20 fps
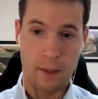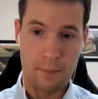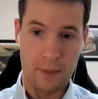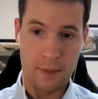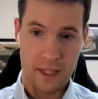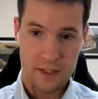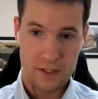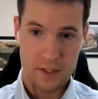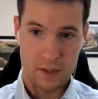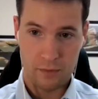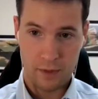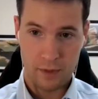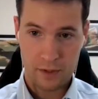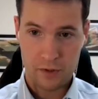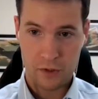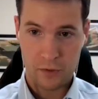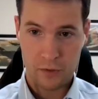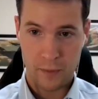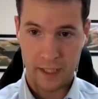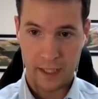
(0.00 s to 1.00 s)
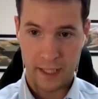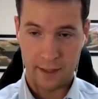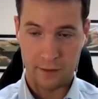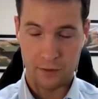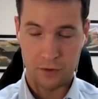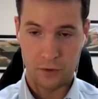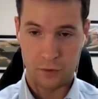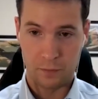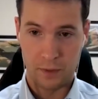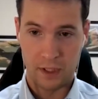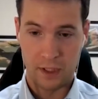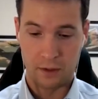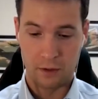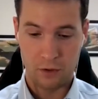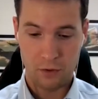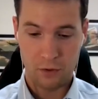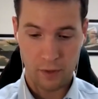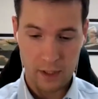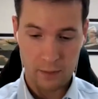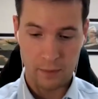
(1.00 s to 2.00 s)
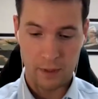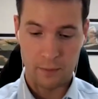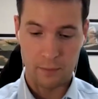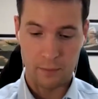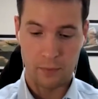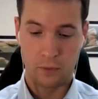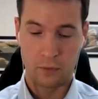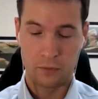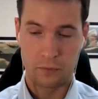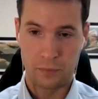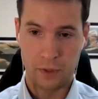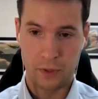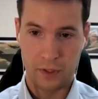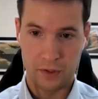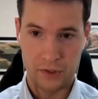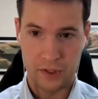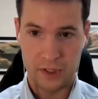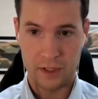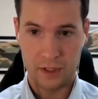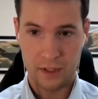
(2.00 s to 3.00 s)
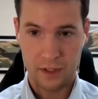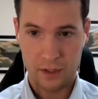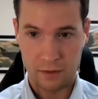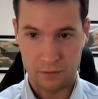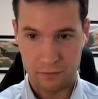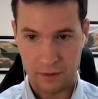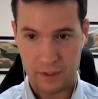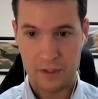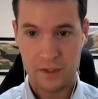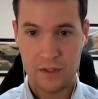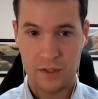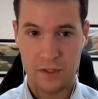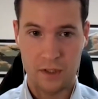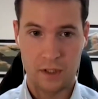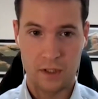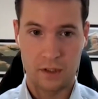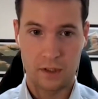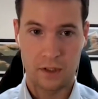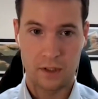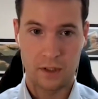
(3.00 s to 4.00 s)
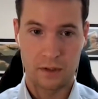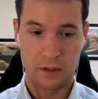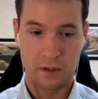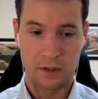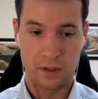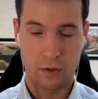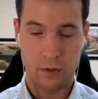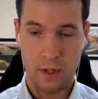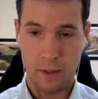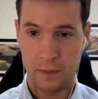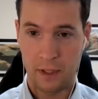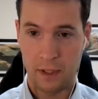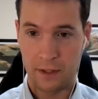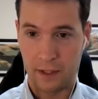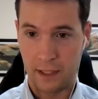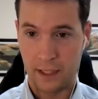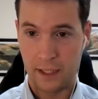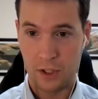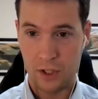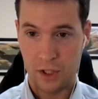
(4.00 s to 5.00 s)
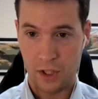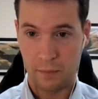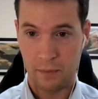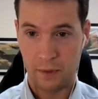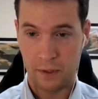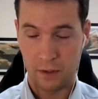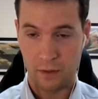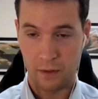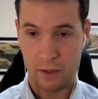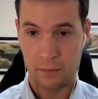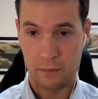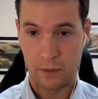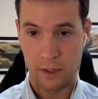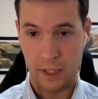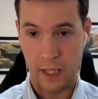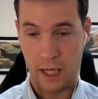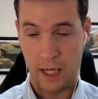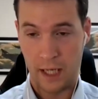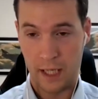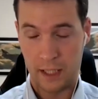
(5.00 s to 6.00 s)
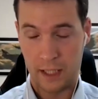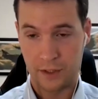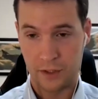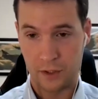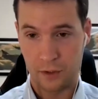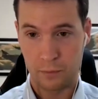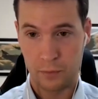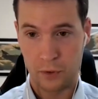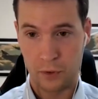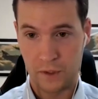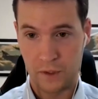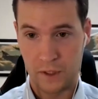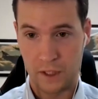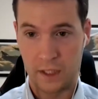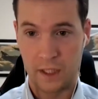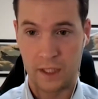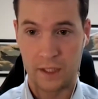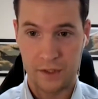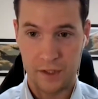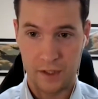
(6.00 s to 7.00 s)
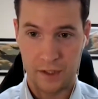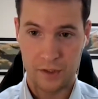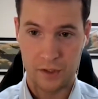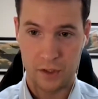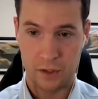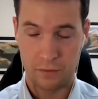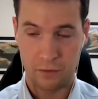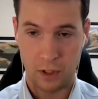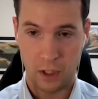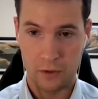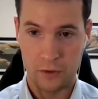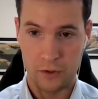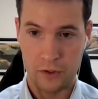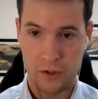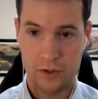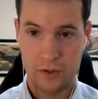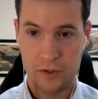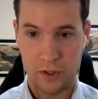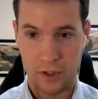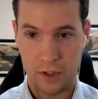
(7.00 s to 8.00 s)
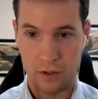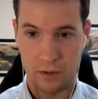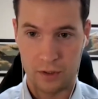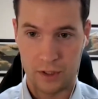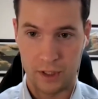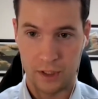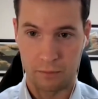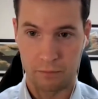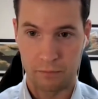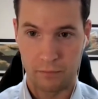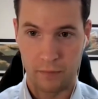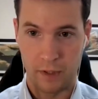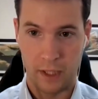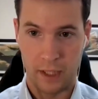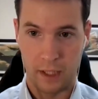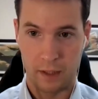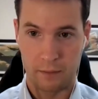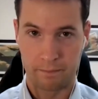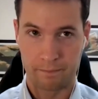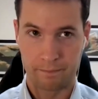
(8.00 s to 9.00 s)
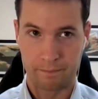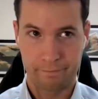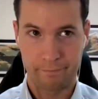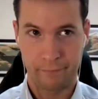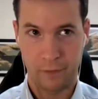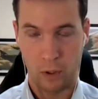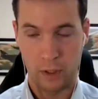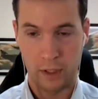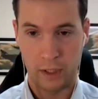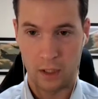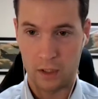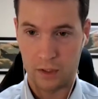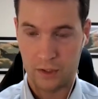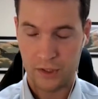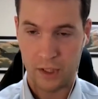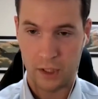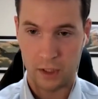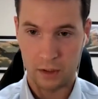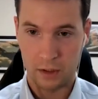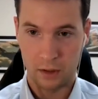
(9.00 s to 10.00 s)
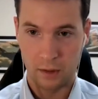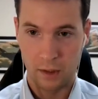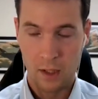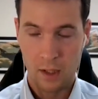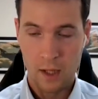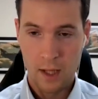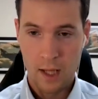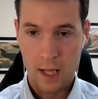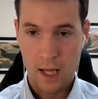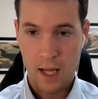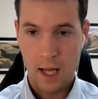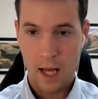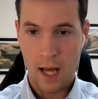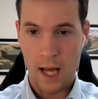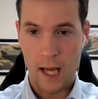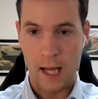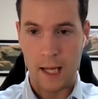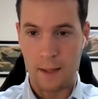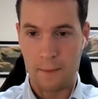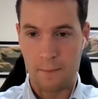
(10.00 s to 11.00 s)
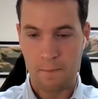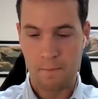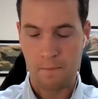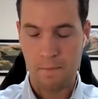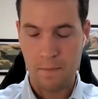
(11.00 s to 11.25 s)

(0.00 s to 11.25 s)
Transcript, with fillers: appears in retrospect now to have been incredibly important because it convinced the Kremlin, the leadership in the Kremlin, so Putin and his sort of close security oligarch circle, that